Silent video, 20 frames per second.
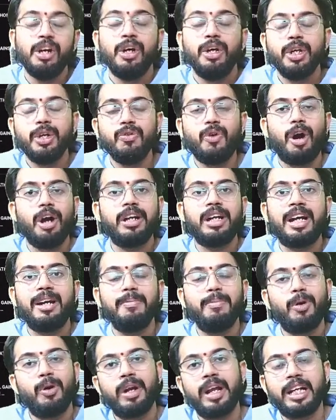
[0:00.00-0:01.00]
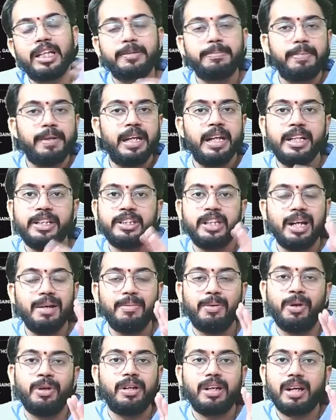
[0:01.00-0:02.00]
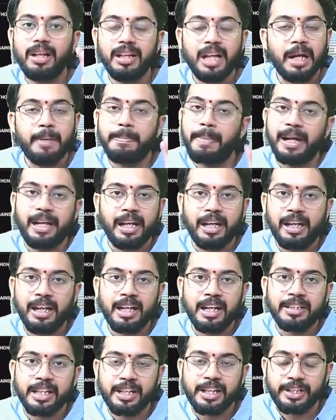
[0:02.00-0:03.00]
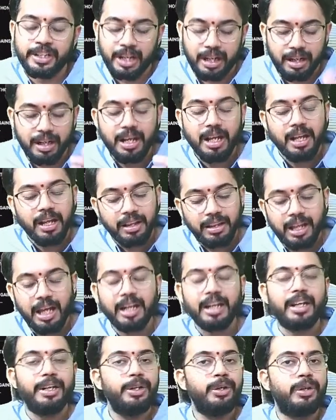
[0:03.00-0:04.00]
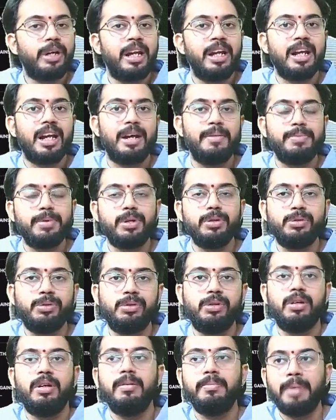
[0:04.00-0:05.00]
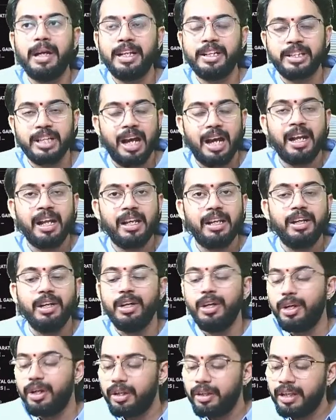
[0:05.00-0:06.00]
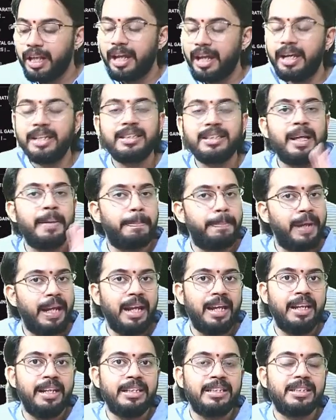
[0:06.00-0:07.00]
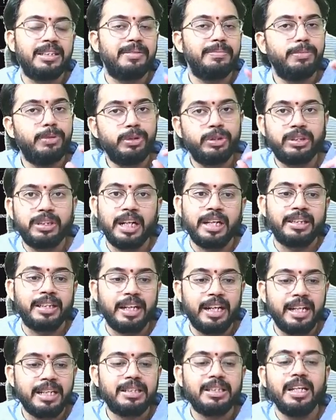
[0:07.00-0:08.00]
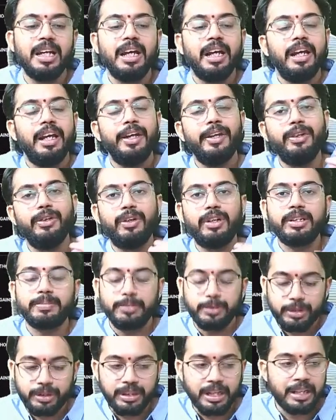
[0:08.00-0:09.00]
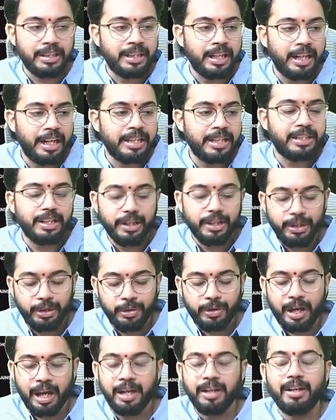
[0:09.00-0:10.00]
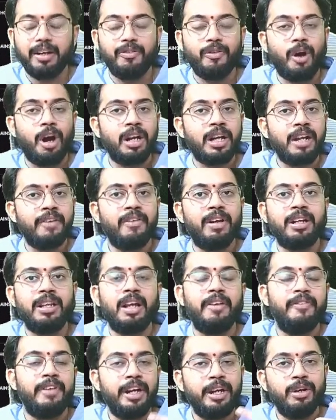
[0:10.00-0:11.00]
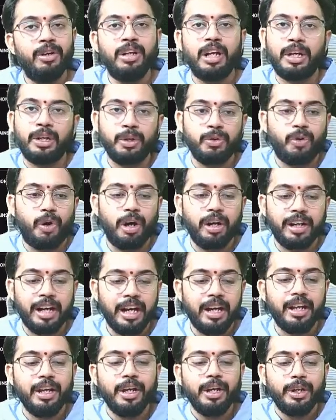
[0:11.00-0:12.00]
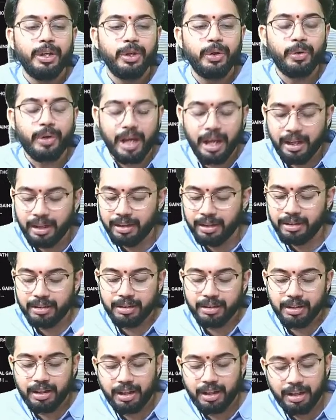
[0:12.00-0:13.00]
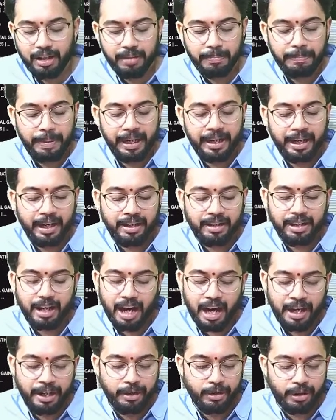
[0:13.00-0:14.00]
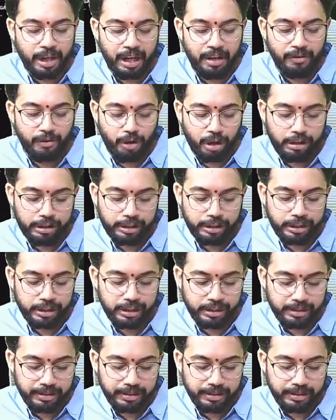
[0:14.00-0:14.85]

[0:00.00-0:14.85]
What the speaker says: you wanted more explanation about that particular section, then you can come to my channel. There is a playlist booster series. In those booster series, you can whatever the video that you wanted, you can pick it and you can watch.